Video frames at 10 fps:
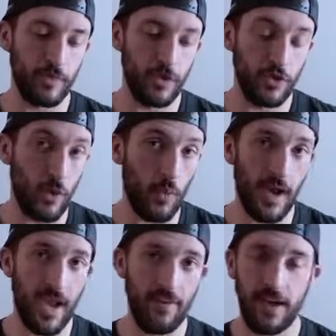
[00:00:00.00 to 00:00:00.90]
You don't
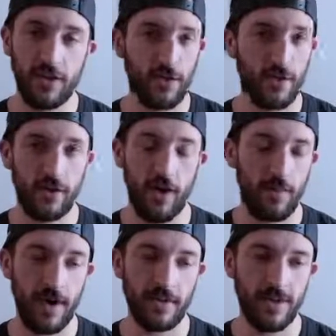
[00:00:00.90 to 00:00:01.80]
want to have any sort of
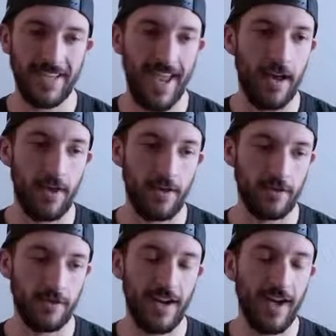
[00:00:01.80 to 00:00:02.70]
carbohydrates at all.
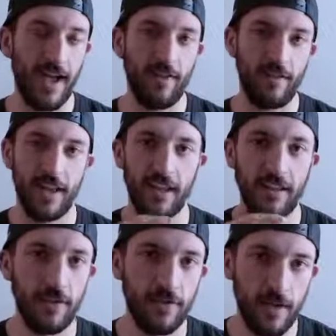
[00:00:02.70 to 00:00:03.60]
So you're not having like
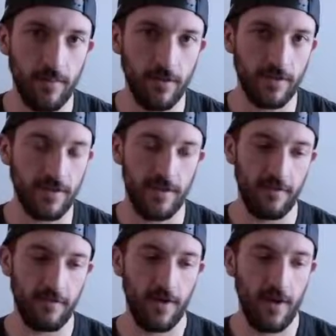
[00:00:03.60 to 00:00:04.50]
little nibbles
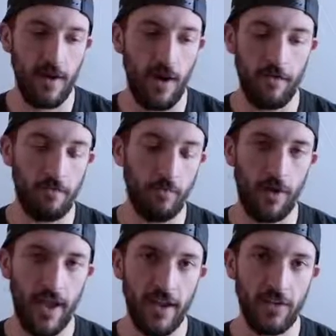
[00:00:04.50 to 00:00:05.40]
of
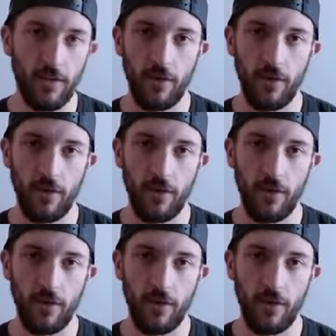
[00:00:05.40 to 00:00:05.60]
bread